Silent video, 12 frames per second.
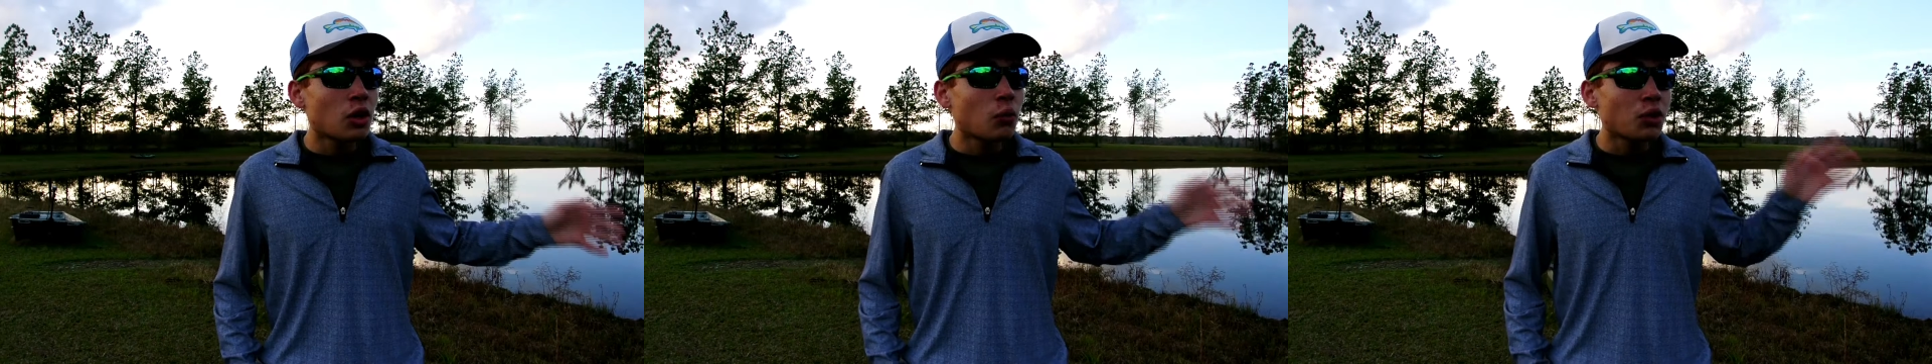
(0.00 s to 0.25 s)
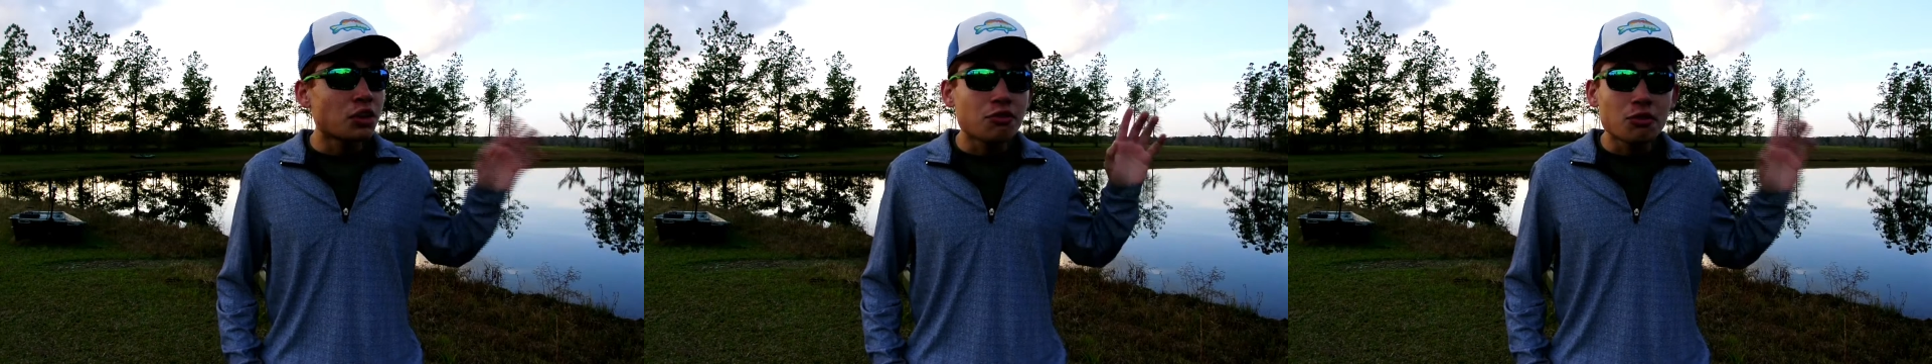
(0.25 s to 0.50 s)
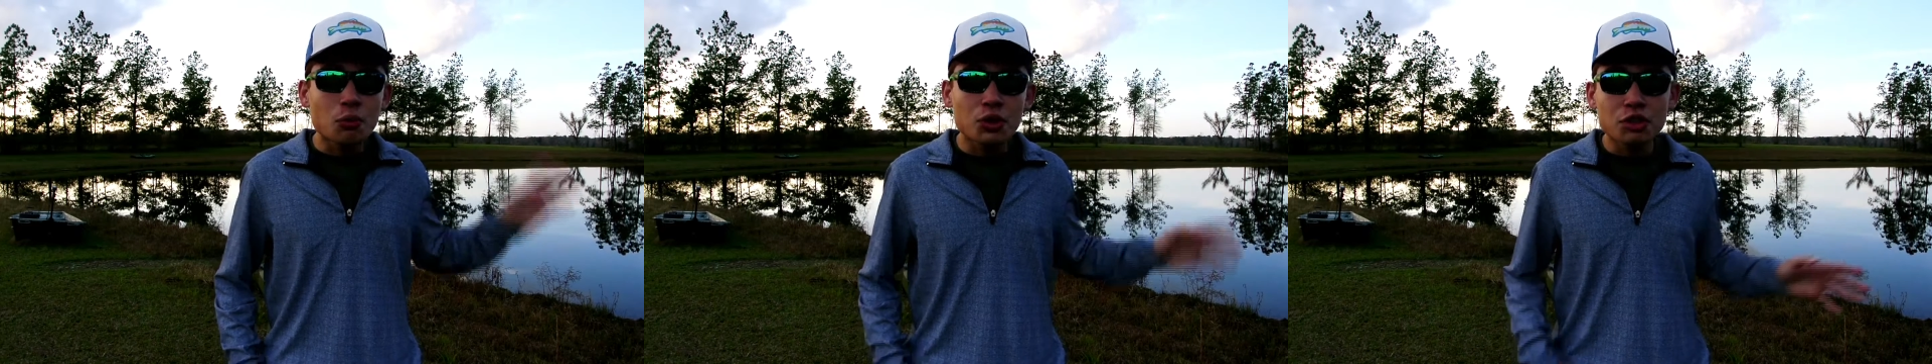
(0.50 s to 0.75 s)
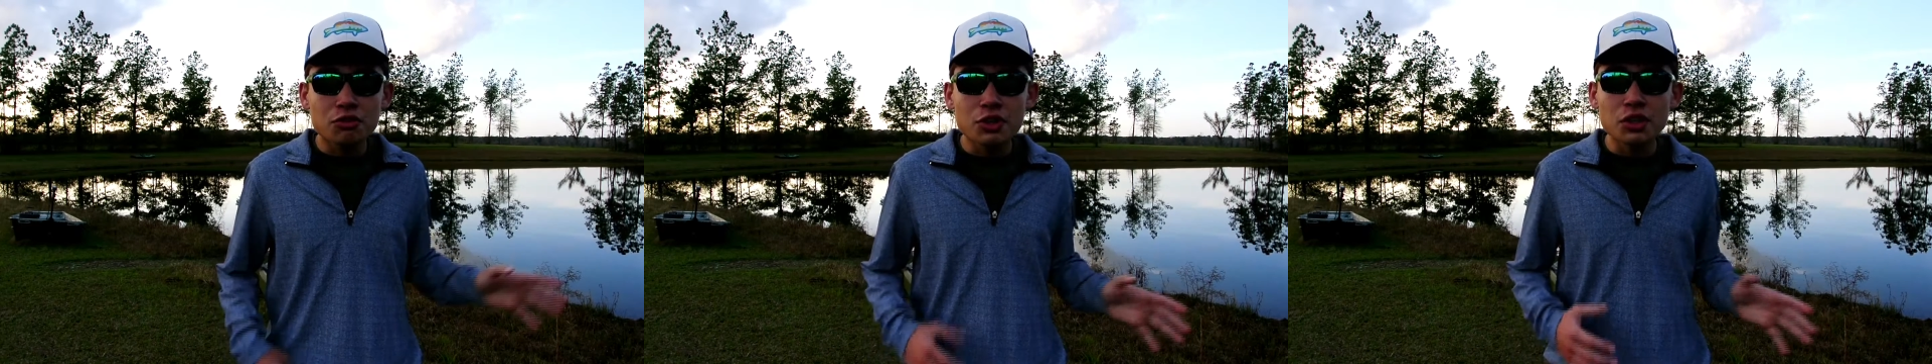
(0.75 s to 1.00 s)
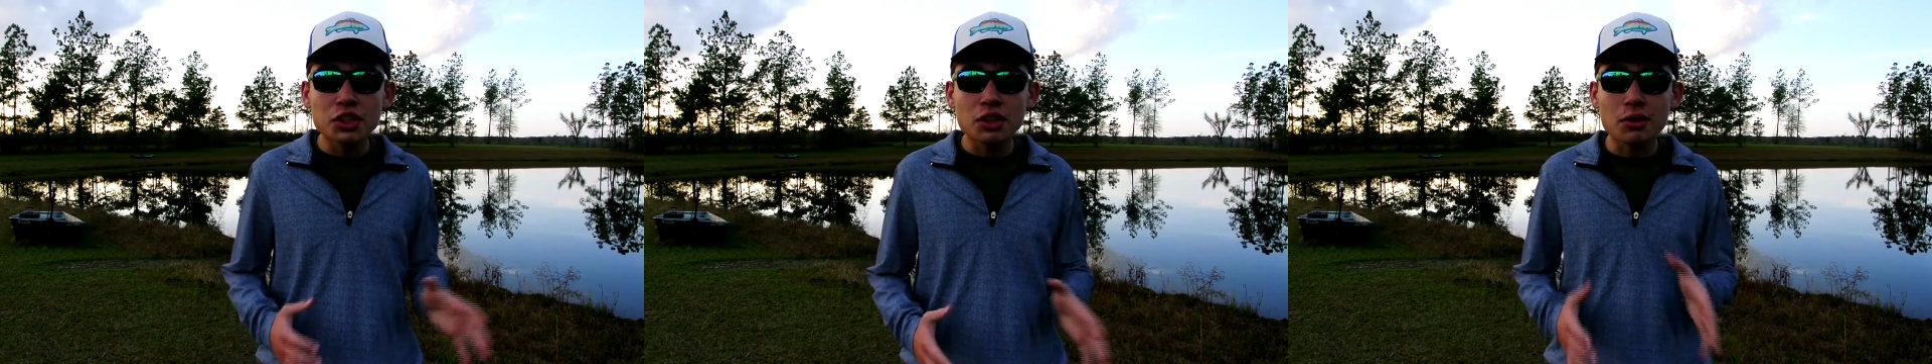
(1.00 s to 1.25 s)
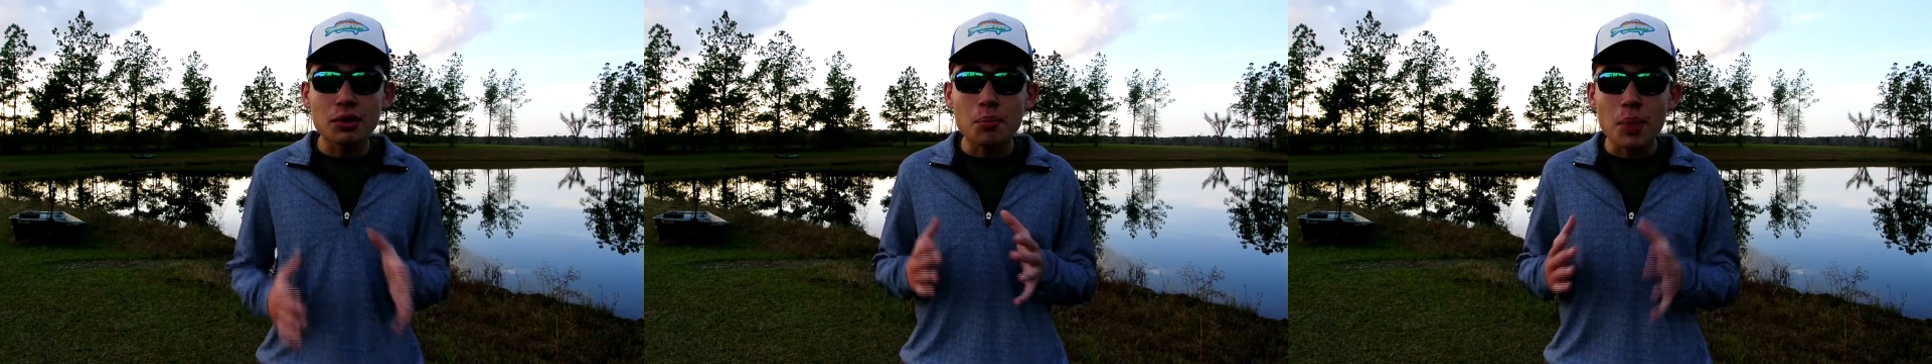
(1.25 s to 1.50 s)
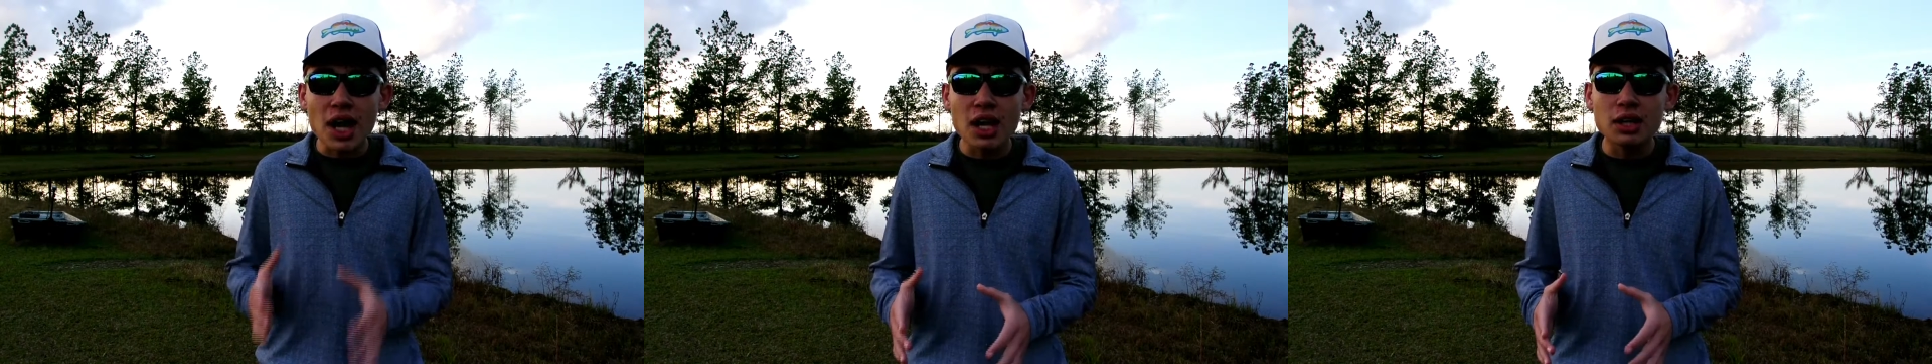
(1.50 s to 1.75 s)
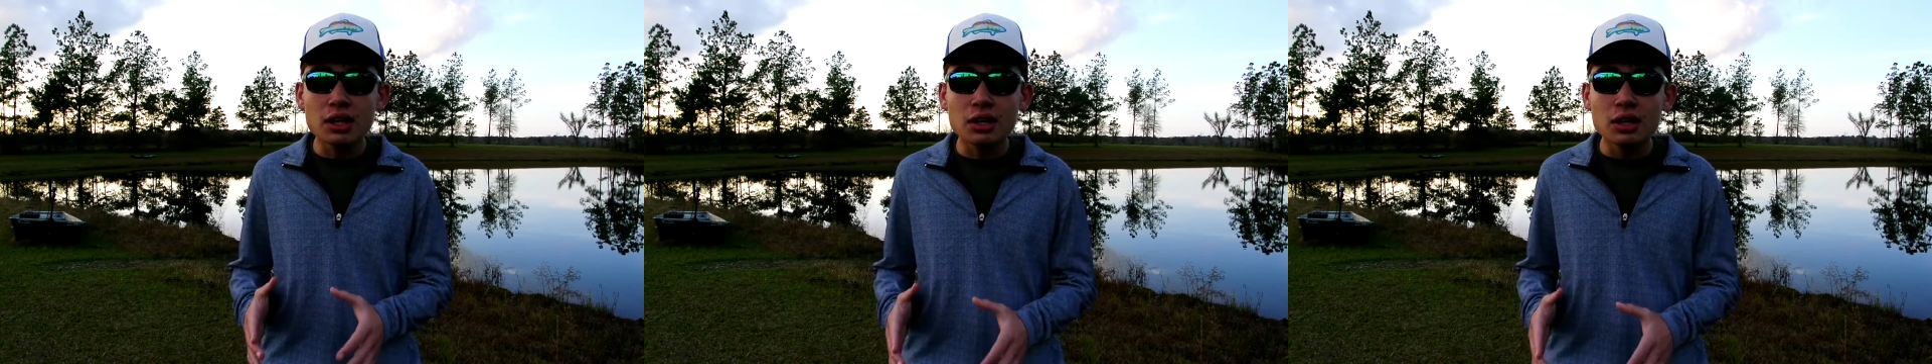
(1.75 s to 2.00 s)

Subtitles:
when you're fishing on the bank,